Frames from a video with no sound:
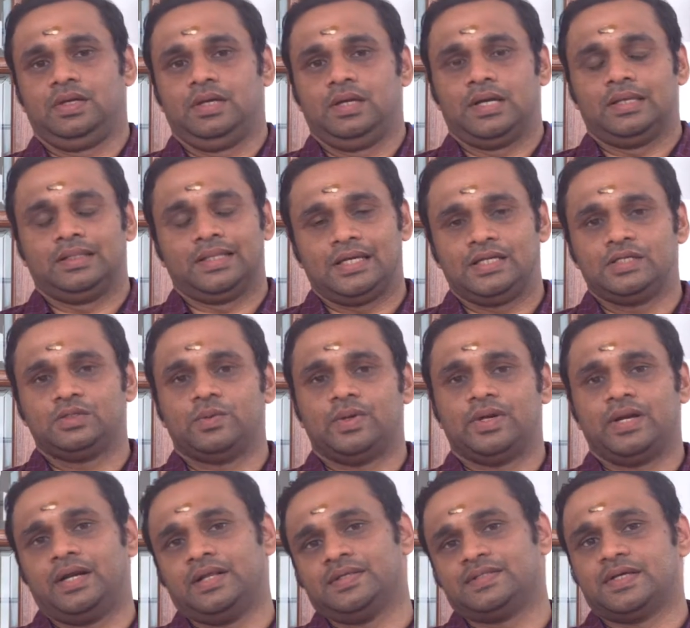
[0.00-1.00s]
And that is when
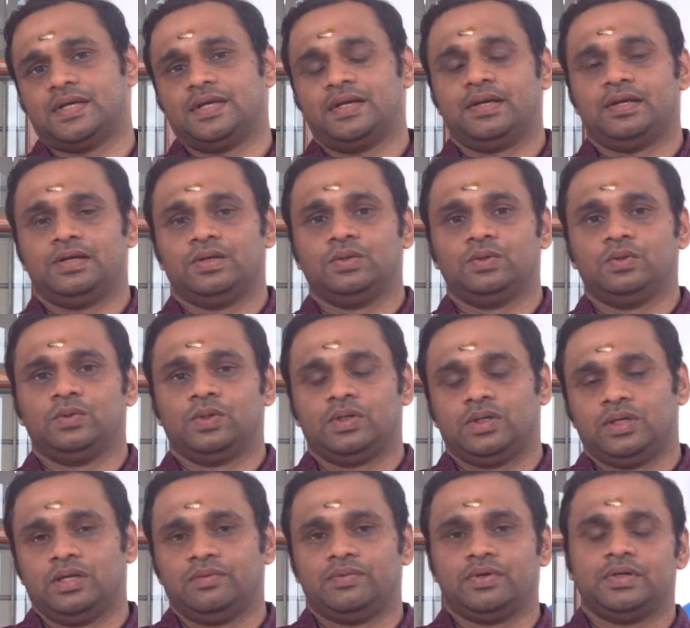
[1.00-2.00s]
I decided to
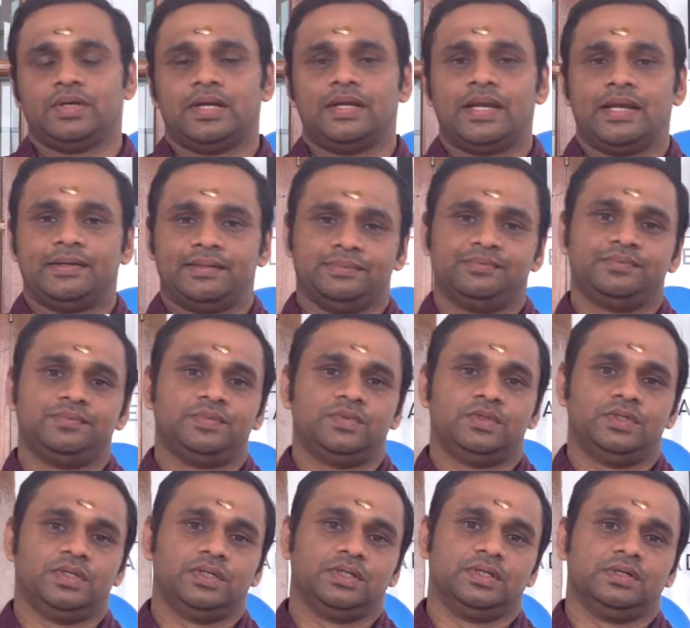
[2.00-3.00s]
give an attempt
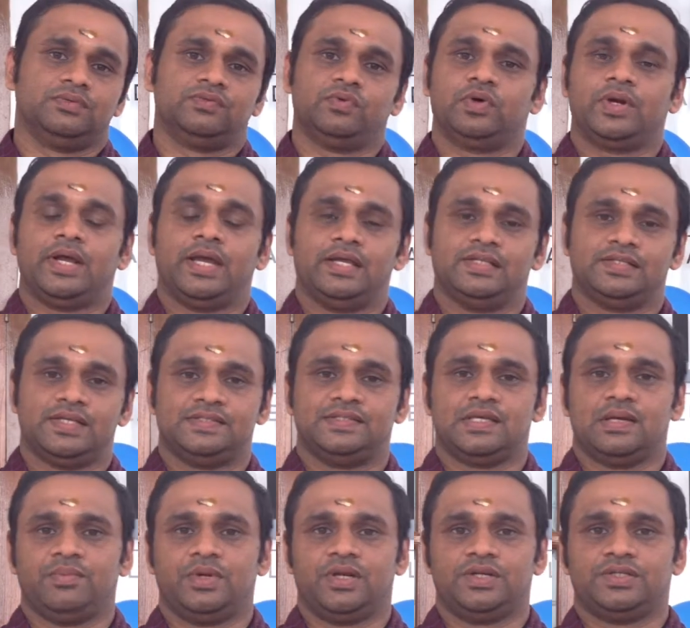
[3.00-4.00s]
for IELTS
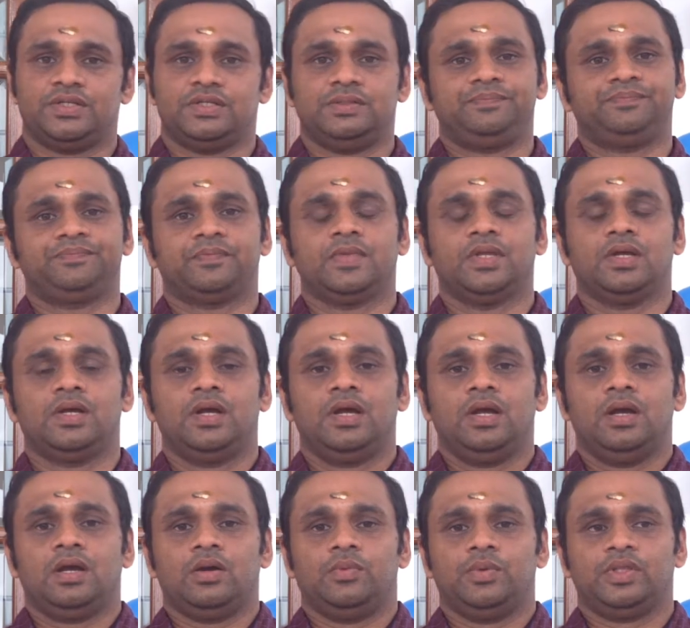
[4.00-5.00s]
examination
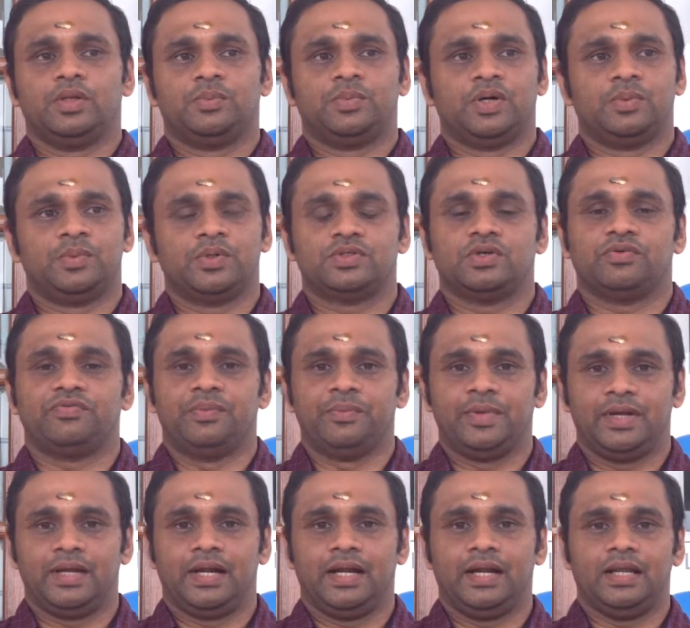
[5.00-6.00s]
with the purpose of
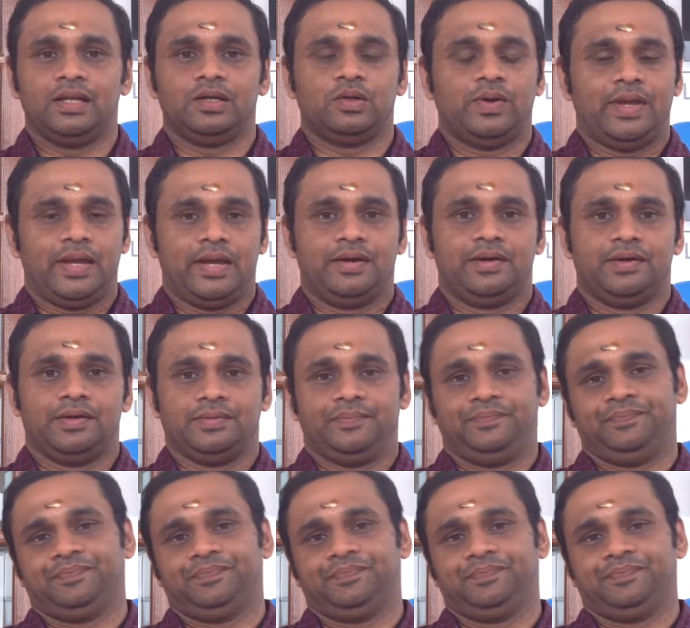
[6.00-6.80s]
immigrating to Canada.